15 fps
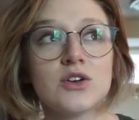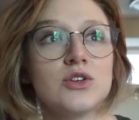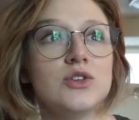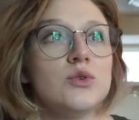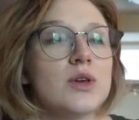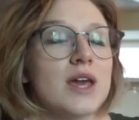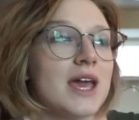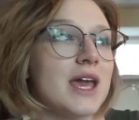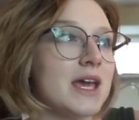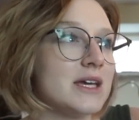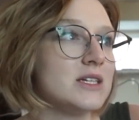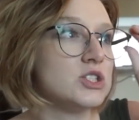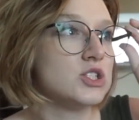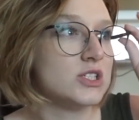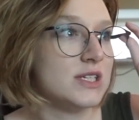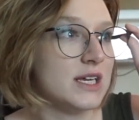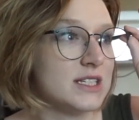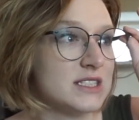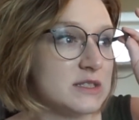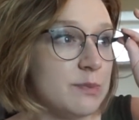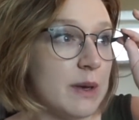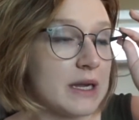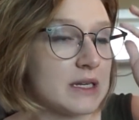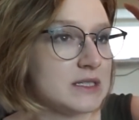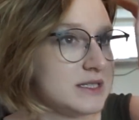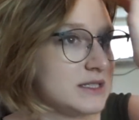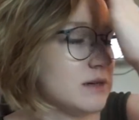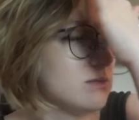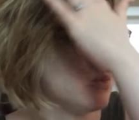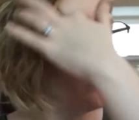You can't just expect
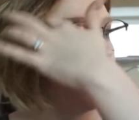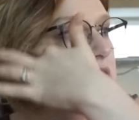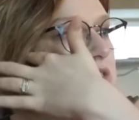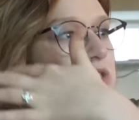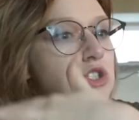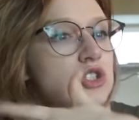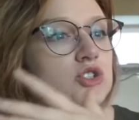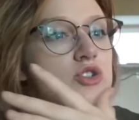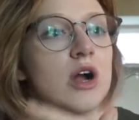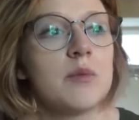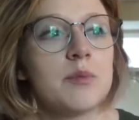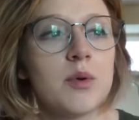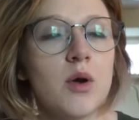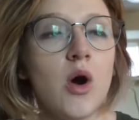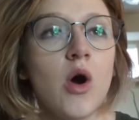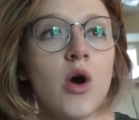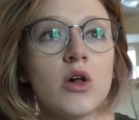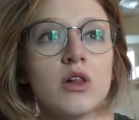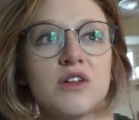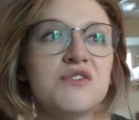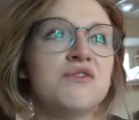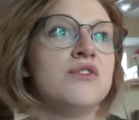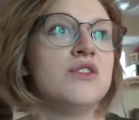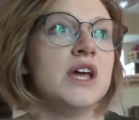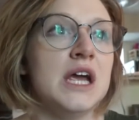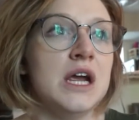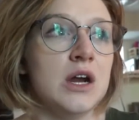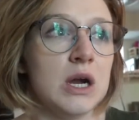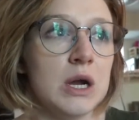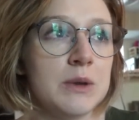someone to drop all of
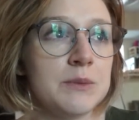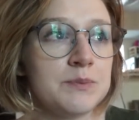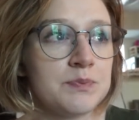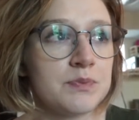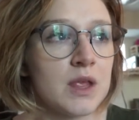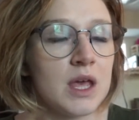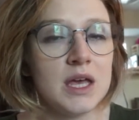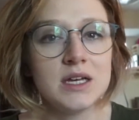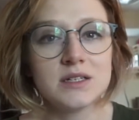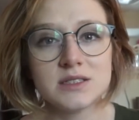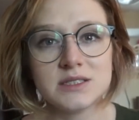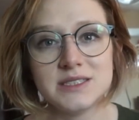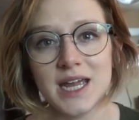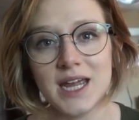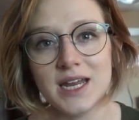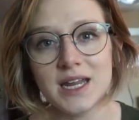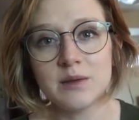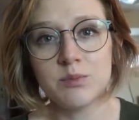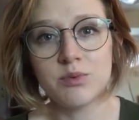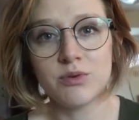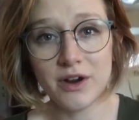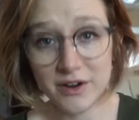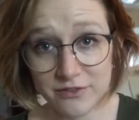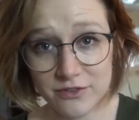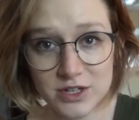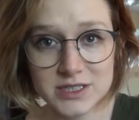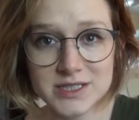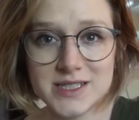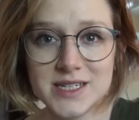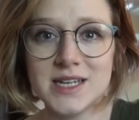their dating
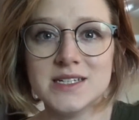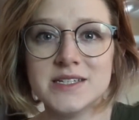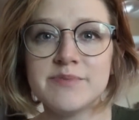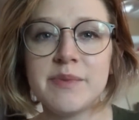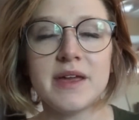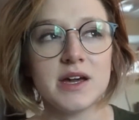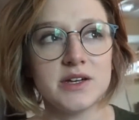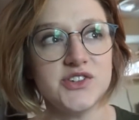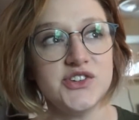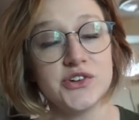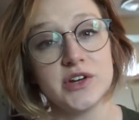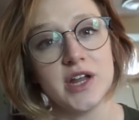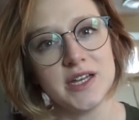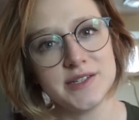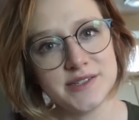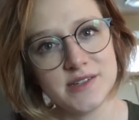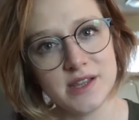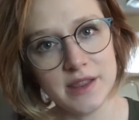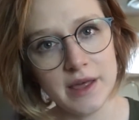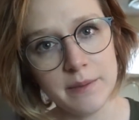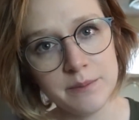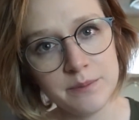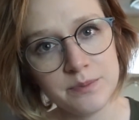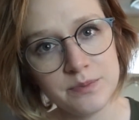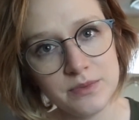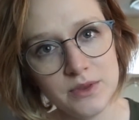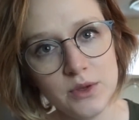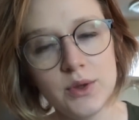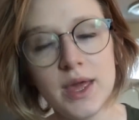preferences because you're nice to them. You